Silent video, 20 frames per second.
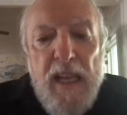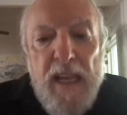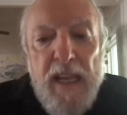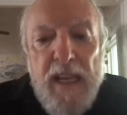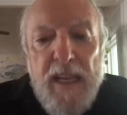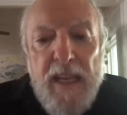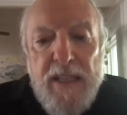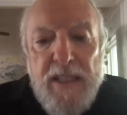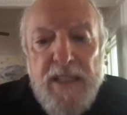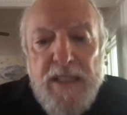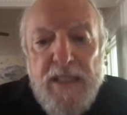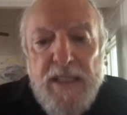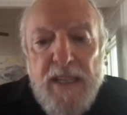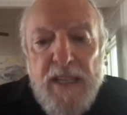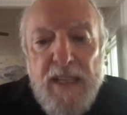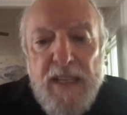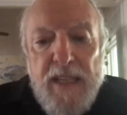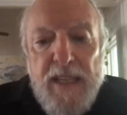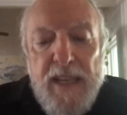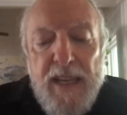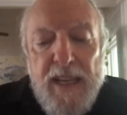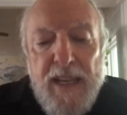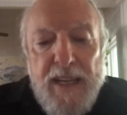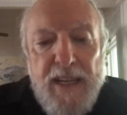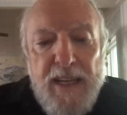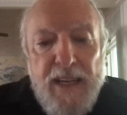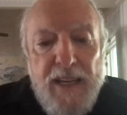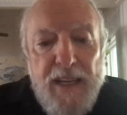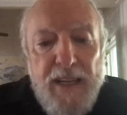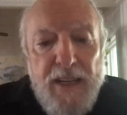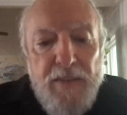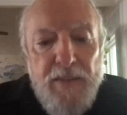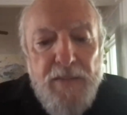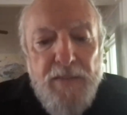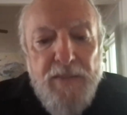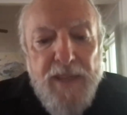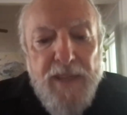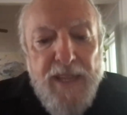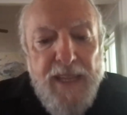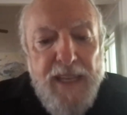and said
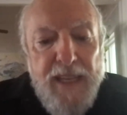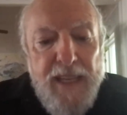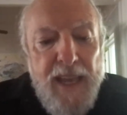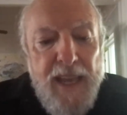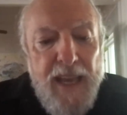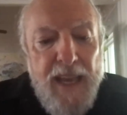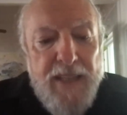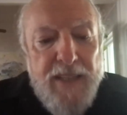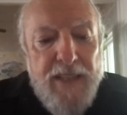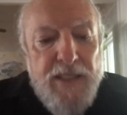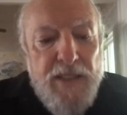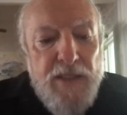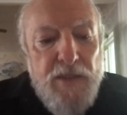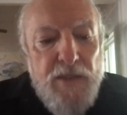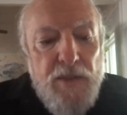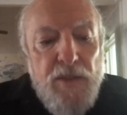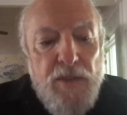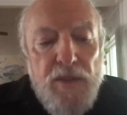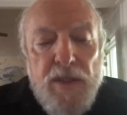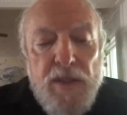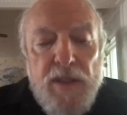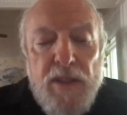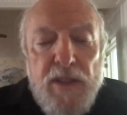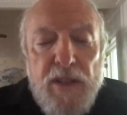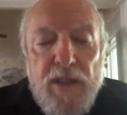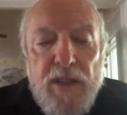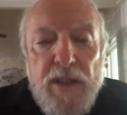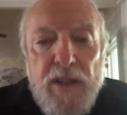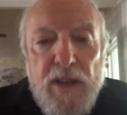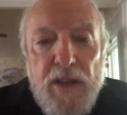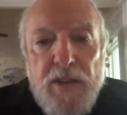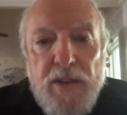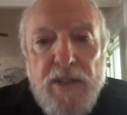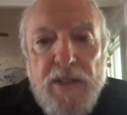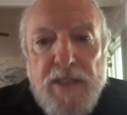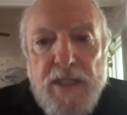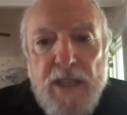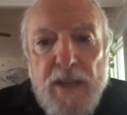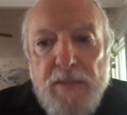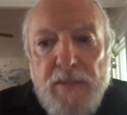that he has to go
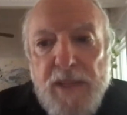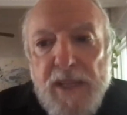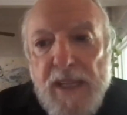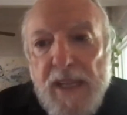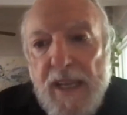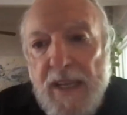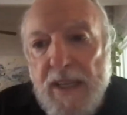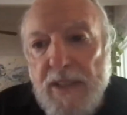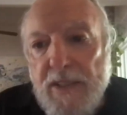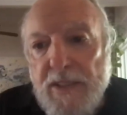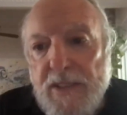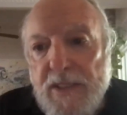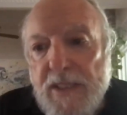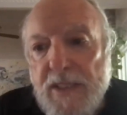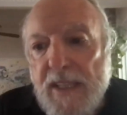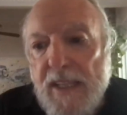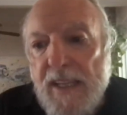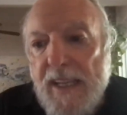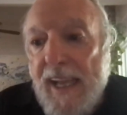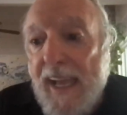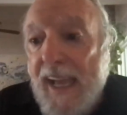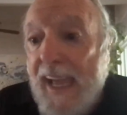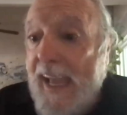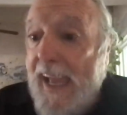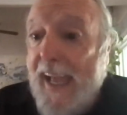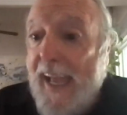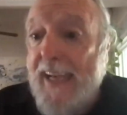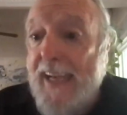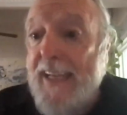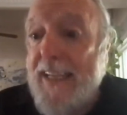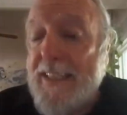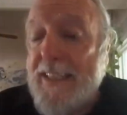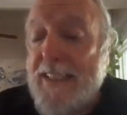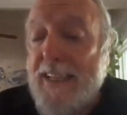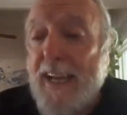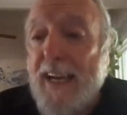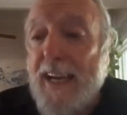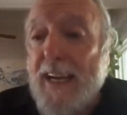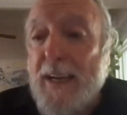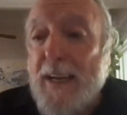to something else, and he's
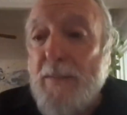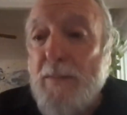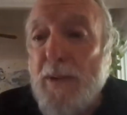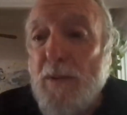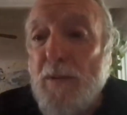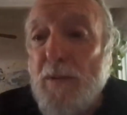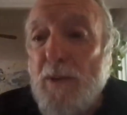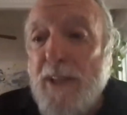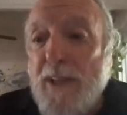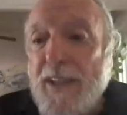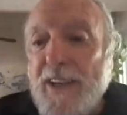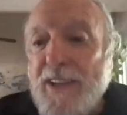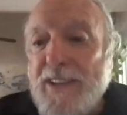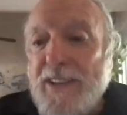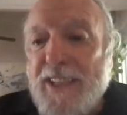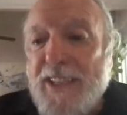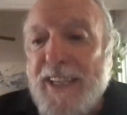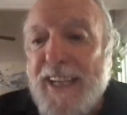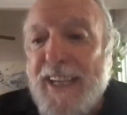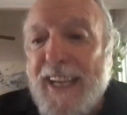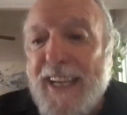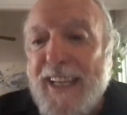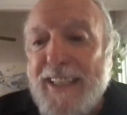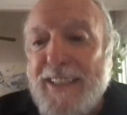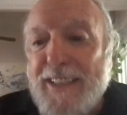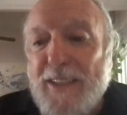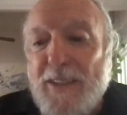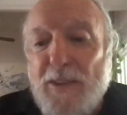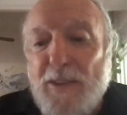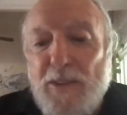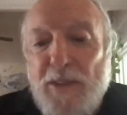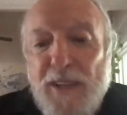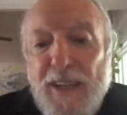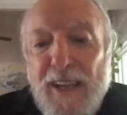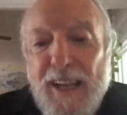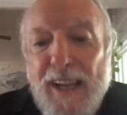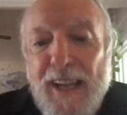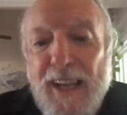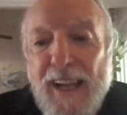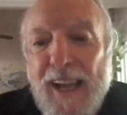not going to be with us today, so
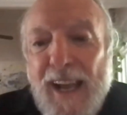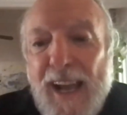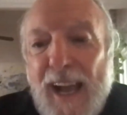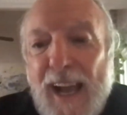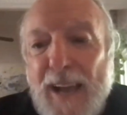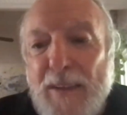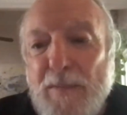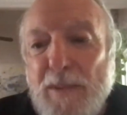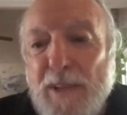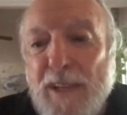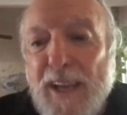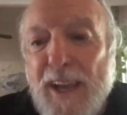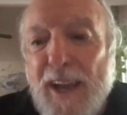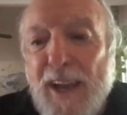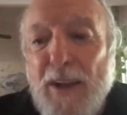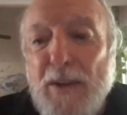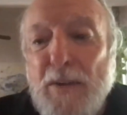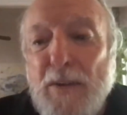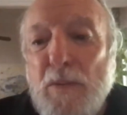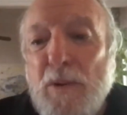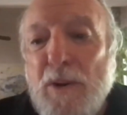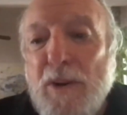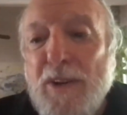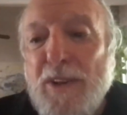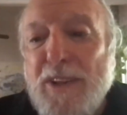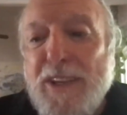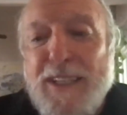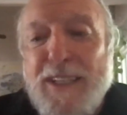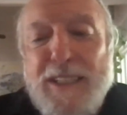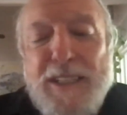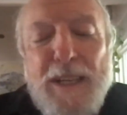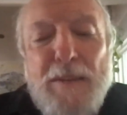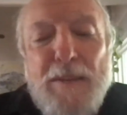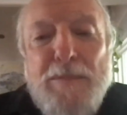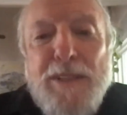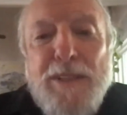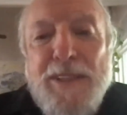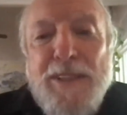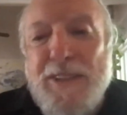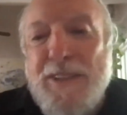I'm the unworthy
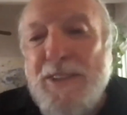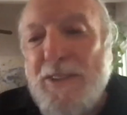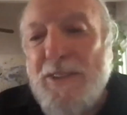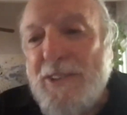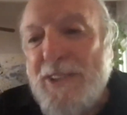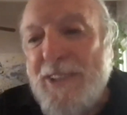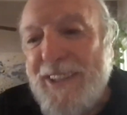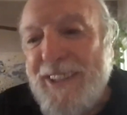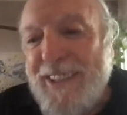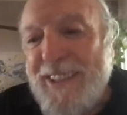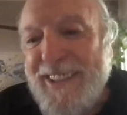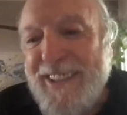substitute.